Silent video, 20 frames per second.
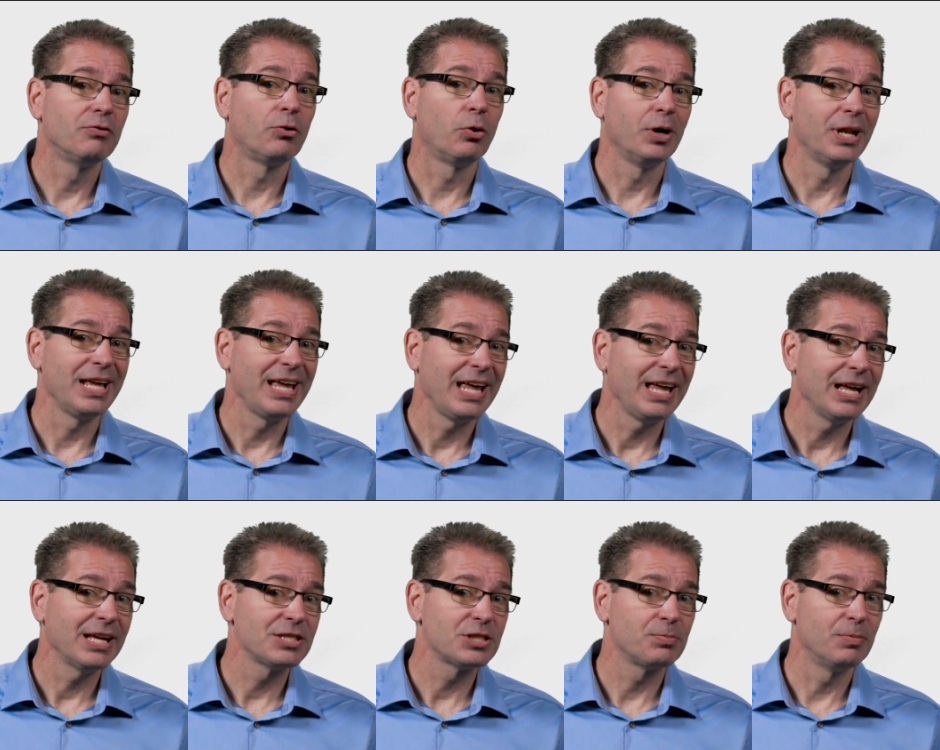for an
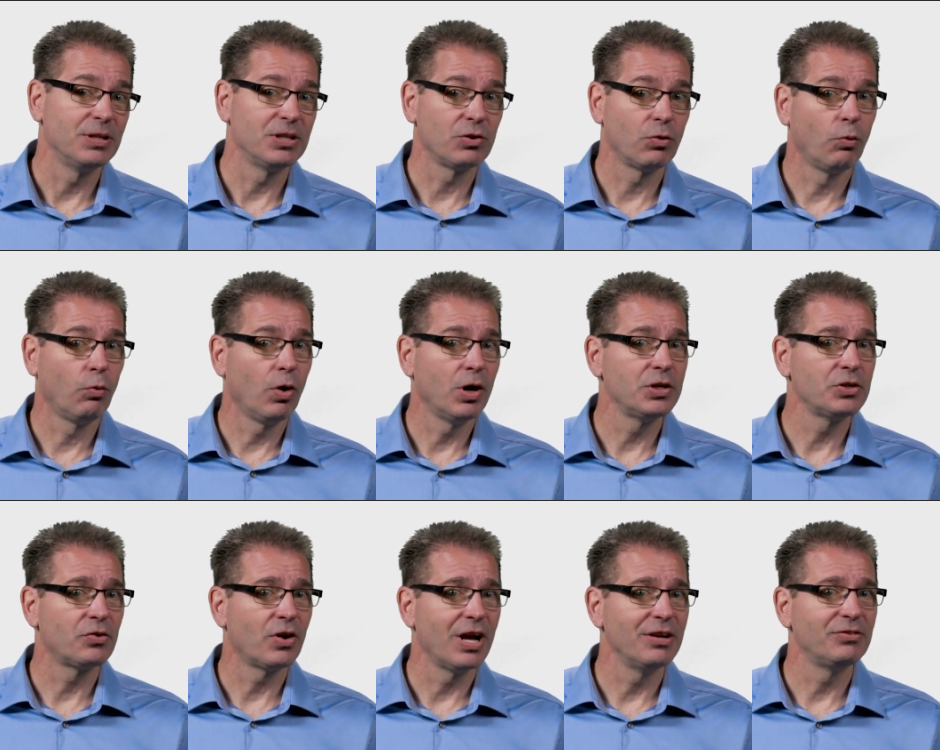enhancement to
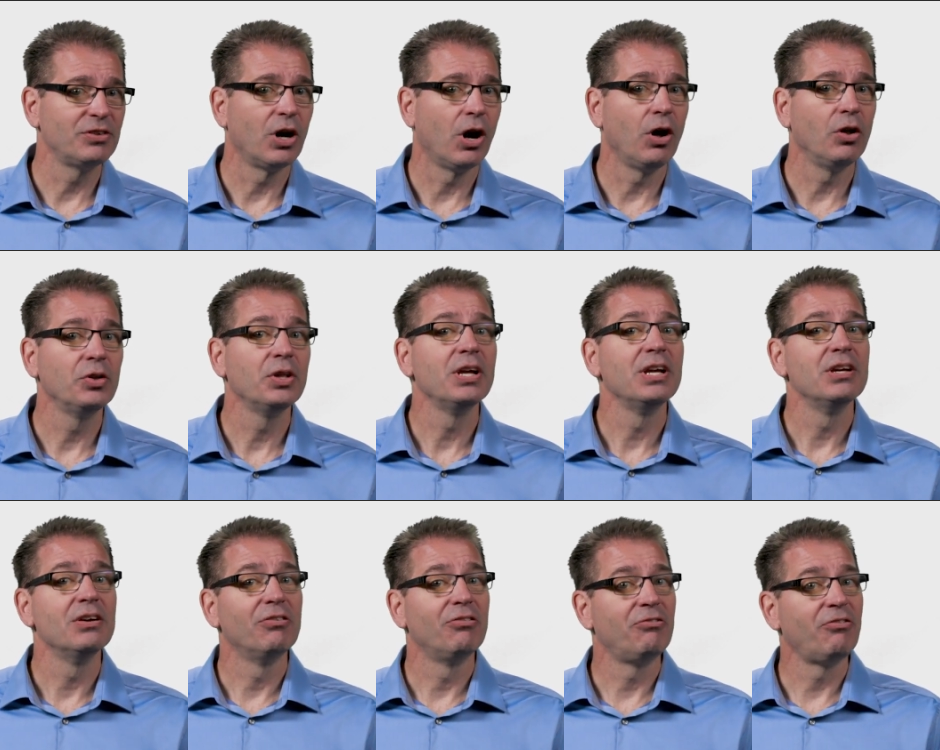OneDrive called
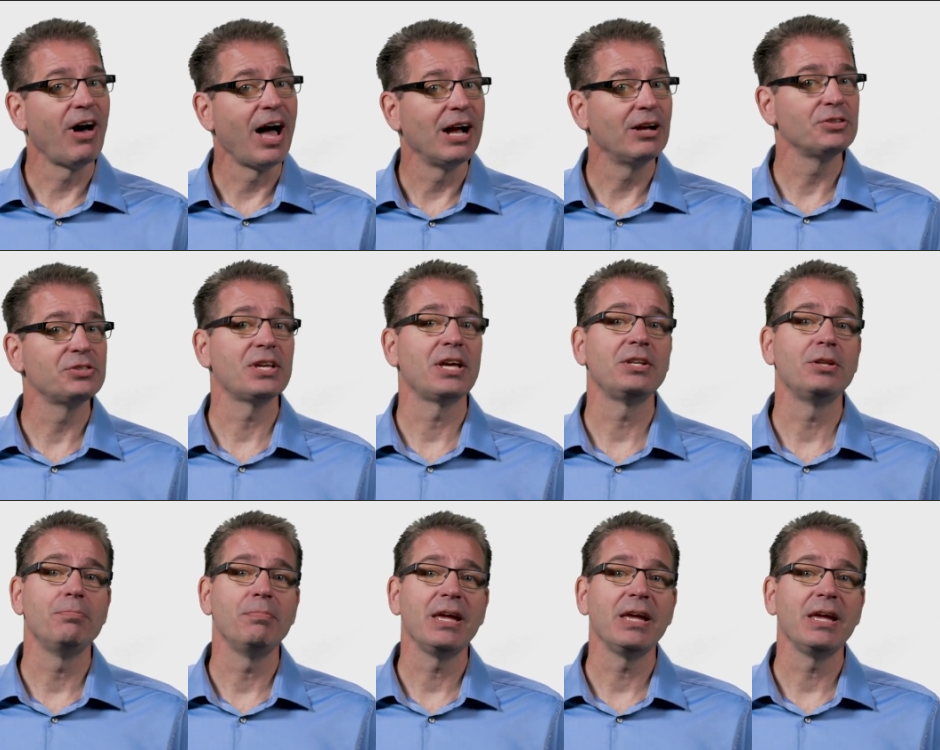Files on